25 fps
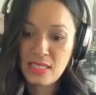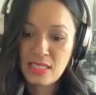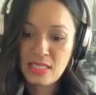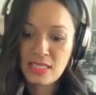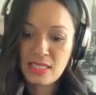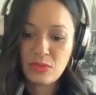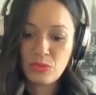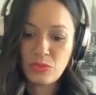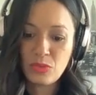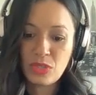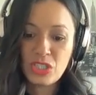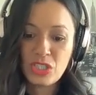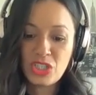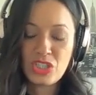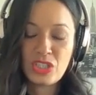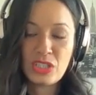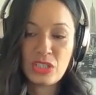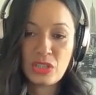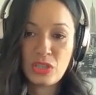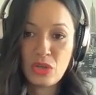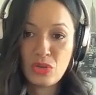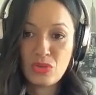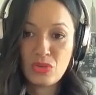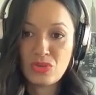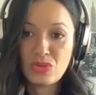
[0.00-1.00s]
and to
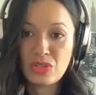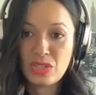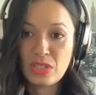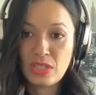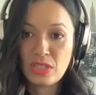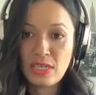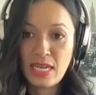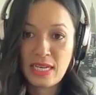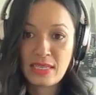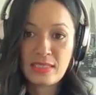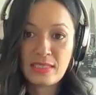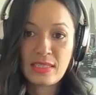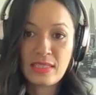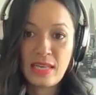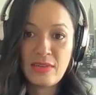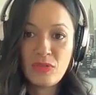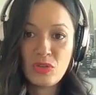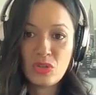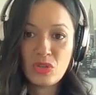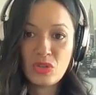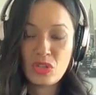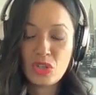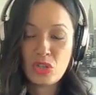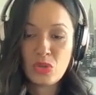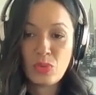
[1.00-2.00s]
reach those next
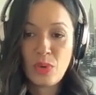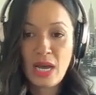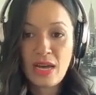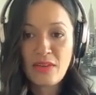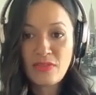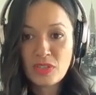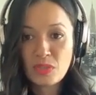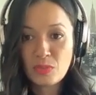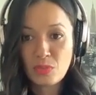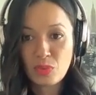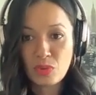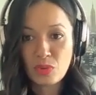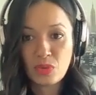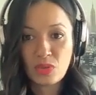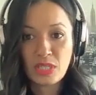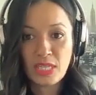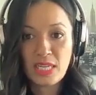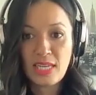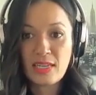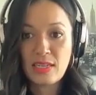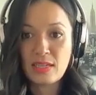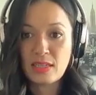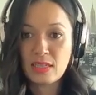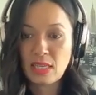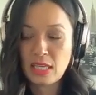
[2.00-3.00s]
levels, you have to pull
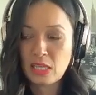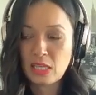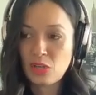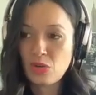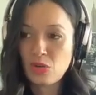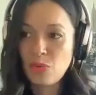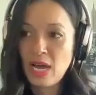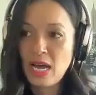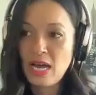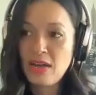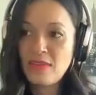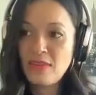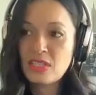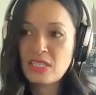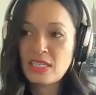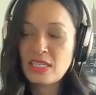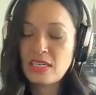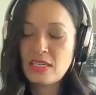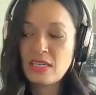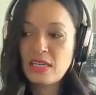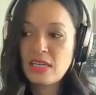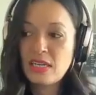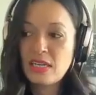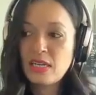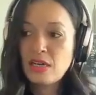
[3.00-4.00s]
in, like you have
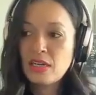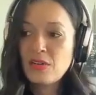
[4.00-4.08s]
to